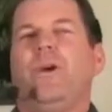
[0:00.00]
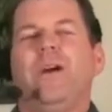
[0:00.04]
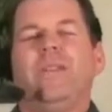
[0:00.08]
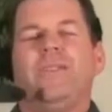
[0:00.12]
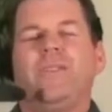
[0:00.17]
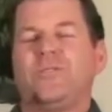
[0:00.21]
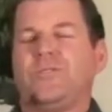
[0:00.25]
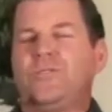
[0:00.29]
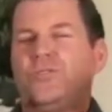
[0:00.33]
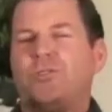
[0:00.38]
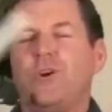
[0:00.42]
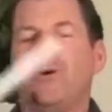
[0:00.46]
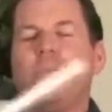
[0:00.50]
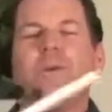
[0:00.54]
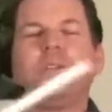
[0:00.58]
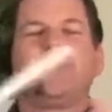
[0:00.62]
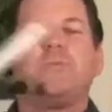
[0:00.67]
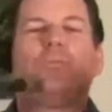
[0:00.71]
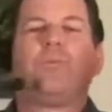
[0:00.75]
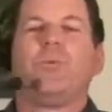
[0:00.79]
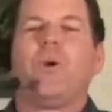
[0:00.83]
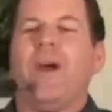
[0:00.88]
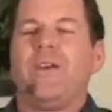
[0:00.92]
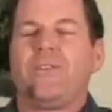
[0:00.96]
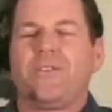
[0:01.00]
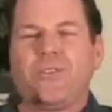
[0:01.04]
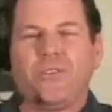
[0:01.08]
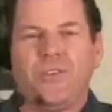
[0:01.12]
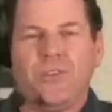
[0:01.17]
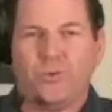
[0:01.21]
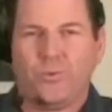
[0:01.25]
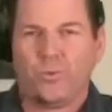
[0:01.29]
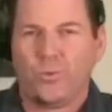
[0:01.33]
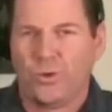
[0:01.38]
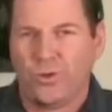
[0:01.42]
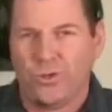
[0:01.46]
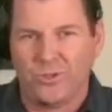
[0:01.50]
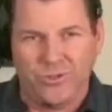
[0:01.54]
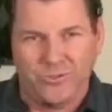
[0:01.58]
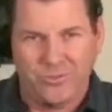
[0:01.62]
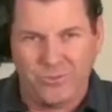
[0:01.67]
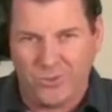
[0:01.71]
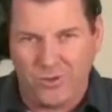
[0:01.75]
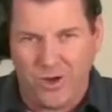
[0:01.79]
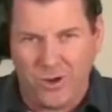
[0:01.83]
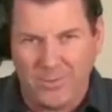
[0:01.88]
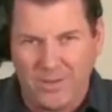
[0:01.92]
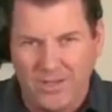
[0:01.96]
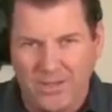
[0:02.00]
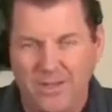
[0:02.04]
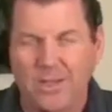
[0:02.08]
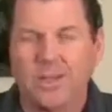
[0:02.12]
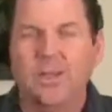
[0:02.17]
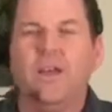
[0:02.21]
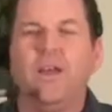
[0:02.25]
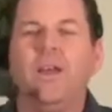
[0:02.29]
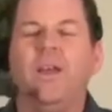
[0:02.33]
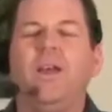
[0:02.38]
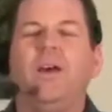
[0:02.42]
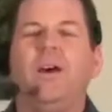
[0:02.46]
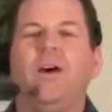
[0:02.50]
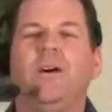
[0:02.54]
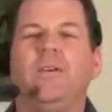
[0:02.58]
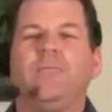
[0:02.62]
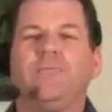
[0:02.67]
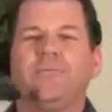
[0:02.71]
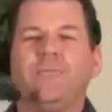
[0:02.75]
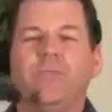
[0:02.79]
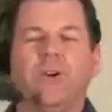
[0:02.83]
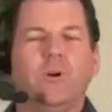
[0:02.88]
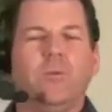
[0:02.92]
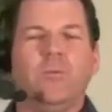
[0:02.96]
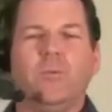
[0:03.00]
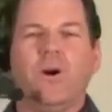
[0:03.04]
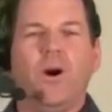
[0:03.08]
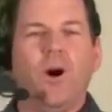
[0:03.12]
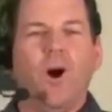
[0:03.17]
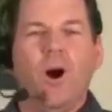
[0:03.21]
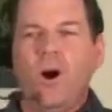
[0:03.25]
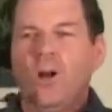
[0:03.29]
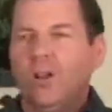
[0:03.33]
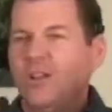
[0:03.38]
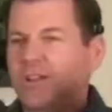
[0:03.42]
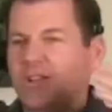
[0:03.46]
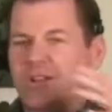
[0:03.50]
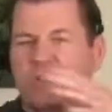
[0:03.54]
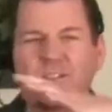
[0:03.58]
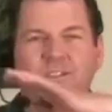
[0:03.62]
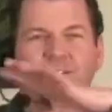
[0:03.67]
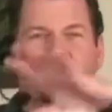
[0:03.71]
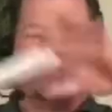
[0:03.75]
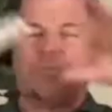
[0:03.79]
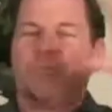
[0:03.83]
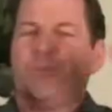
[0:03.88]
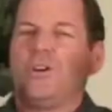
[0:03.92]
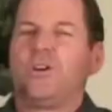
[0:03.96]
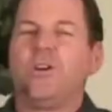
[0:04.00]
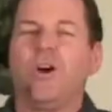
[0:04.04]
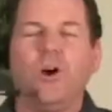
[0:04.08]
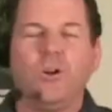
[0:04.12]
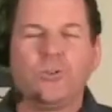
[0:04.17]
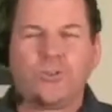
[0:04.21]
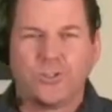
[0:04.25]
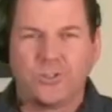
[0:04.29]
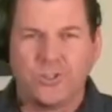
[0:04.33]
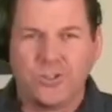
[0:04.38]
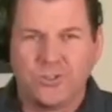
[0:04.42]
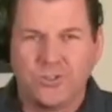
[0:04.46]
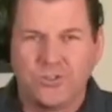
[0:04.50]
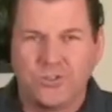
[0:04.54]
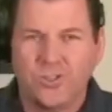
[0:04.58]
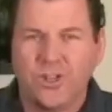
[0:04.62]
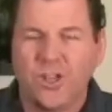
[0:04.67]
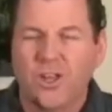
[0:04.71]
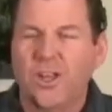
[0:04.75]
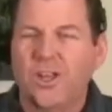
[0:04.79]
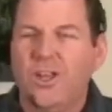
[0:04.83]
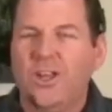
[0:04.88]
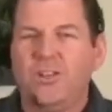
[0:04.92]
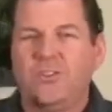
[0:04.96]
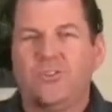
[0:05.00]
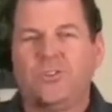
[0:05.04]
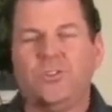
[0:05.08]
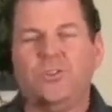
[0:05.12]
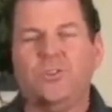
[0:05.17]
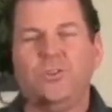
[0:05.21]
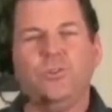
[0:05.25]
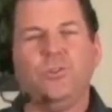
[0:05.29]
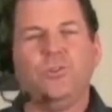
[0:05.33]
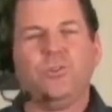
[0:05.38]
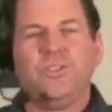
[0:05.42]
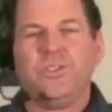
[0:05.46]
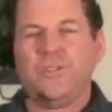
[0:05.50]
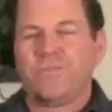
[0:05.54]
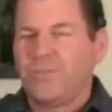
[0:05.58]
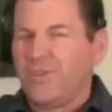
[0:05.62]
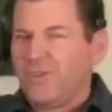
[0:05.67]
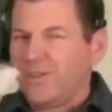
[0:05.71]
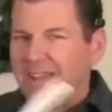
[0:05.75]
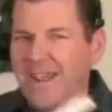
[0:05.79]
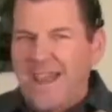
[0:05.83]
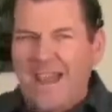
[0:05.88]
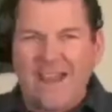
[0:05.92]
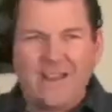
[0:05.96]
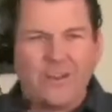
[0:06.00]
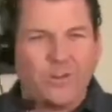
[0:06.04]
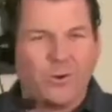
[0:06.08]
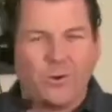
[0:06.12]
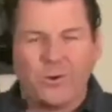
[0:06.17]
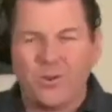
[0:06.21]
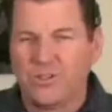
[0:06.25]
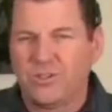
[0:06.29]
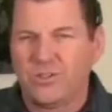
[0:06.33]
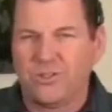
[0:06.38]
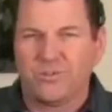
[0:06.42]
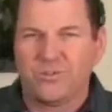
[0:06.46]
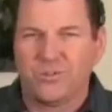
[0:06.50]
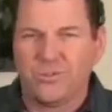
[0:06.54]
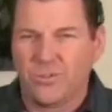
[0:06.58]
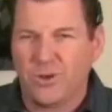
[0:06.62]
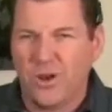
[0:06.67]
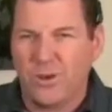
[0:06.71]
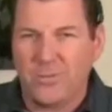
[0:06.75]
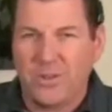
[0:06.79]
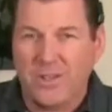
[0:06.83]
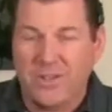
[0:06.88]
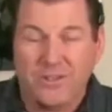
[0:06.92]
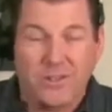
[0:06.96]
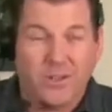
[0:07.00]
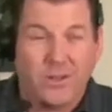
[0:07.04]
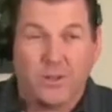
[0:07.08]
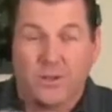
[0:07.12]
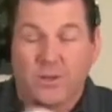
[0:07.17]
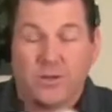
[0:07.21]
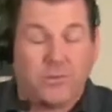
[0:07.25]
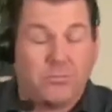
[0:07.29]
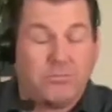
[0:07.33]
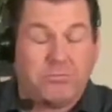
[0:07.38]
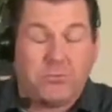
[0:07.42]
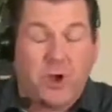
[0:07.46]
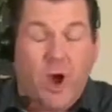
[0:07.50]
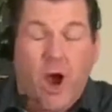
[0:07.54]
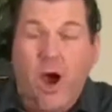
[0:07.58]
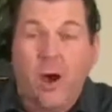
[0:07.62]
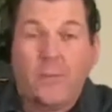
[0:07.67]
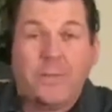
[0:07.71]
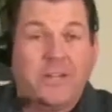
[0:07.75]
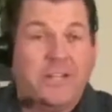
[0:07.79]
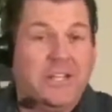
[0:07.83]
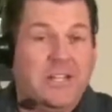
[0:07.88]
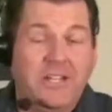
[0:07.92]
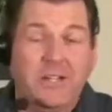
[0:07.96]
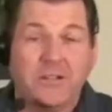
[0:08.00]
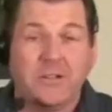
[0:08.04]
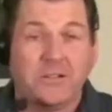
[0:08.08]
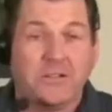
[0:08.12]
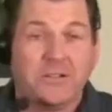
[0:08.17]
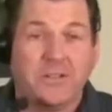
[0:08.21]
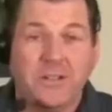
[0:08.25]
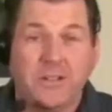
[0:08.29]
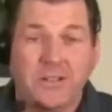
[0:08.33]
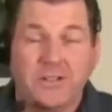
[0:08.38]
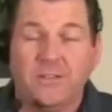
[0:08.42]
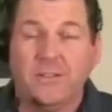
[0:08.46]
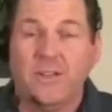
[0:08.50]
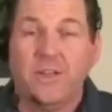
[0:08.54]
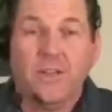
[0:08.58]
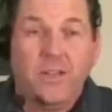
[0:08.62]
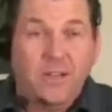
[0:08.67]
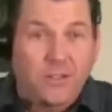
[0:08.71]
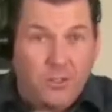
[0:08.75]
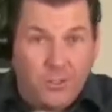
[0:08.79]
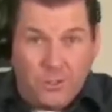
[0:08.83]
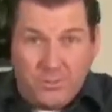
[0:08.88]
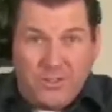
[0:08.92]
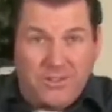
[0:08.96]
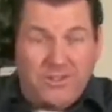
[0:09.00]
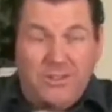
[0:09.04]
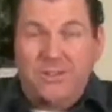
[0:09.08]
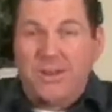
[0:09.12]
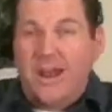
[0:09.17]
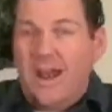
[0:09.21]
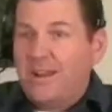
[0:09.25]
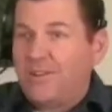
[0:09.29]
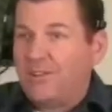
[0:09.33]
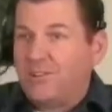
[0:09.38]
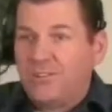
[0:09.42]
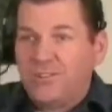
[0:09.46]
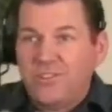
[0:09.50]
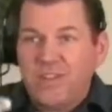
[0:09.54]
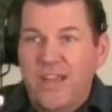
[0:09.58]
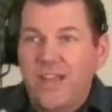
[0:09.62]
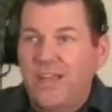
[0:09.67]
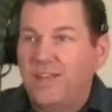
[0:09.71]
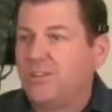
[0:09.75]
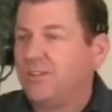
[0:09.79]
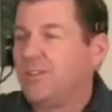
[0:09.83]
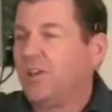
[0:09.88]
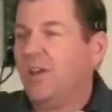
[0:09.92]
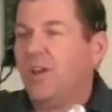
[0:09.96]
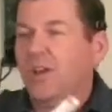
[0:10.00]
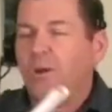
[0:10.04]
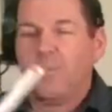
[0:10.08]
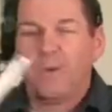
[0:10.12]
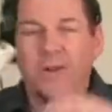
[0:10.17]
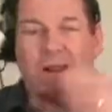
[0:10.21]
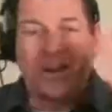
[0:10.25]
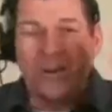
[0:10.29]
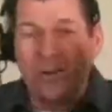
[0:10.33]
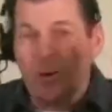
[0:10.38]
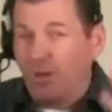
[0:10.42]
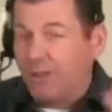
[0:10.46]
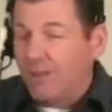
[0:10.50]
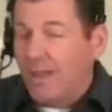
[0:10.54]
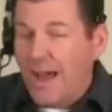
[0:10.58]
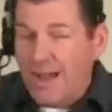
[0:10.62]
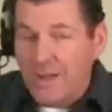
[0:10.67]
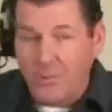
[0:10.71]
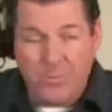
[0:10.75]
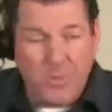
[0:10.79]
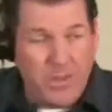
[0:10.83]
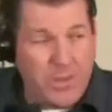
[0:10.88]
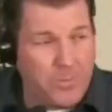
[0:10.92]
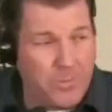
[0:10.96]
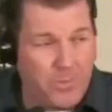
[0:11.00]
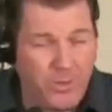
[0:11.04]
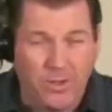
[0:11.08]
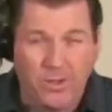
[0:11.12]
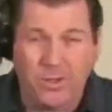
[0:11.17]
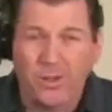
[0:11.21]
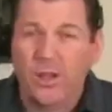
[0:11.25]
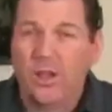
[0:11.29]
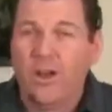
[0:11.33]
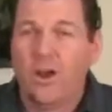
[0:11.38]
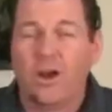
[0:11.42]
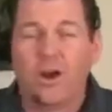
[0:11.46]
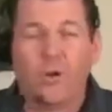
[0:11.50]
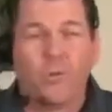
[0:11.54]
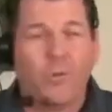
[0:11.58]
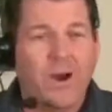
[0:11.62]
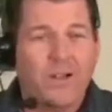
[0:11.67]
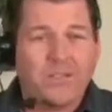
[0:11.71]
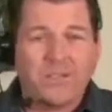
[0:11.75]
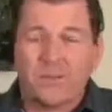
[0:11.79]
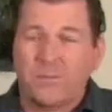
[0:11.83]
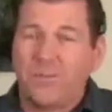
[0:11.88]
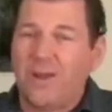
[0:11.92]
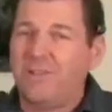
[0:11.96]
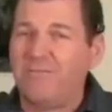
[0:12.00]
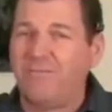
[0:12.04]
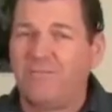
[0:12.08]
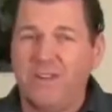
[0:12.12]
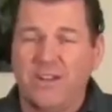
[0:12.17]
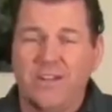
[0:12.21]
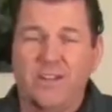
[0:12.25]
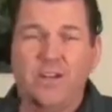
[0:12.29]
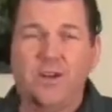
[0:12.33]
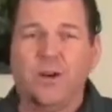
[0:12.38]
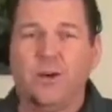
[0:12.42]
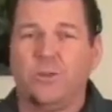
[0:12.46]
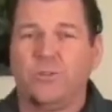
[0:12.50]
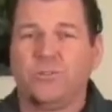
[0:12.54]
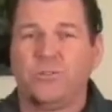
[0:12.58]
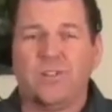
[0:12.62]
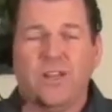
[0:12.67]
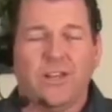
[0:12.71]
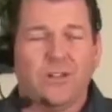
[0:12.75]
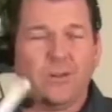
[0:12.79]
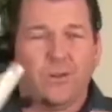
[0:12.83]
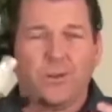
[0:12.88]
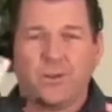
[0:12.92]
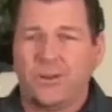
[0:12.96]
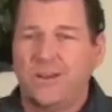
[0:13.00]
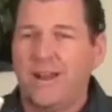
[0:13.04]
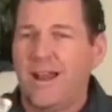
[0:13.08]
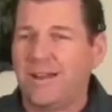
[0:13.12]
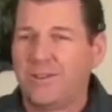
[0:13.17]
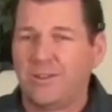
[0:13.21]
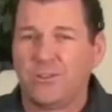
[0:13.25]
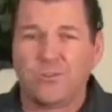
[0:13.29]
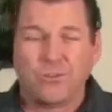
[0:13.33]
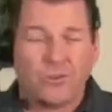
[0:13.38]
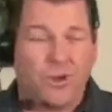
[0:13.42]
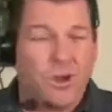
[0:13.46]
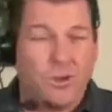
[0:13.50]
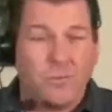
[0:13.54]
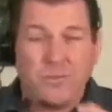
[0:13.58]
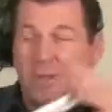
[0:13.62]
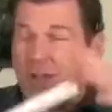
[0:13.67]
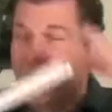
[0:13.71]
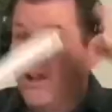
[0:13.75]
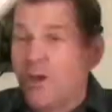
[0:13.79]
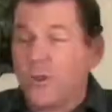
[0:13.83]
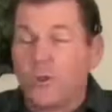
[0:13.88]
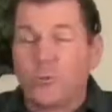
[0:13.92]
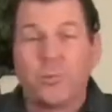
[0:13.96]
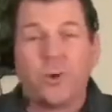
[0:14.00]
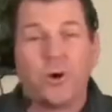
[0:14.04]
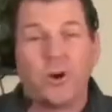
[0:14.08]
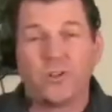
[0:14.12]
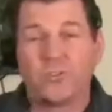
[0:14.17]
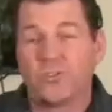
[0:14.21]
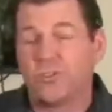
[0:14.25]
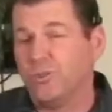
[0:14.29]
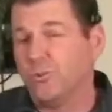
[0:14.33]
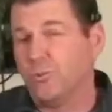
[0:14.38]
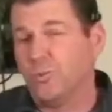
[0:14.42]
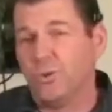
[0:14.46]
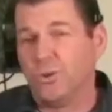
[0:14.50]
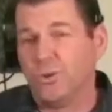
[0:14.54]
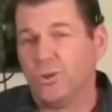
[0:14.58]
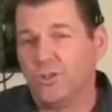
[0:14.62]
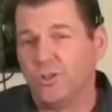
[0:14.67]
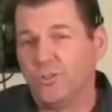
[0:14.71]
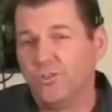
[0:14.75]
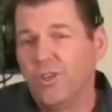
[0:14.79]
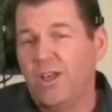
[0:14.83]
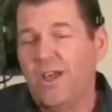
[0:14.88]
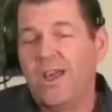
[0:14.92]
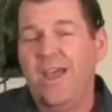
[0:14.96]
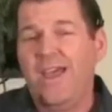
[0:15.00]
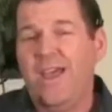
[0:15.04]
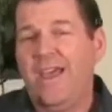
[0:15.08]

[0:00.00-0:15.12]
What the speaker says: there's so much breadth to the world of drumming, from all different cultures to different categories of drumming that are common here in the United States. But I know a lot of people are watching my videos and learning how to drum in other parts of the world.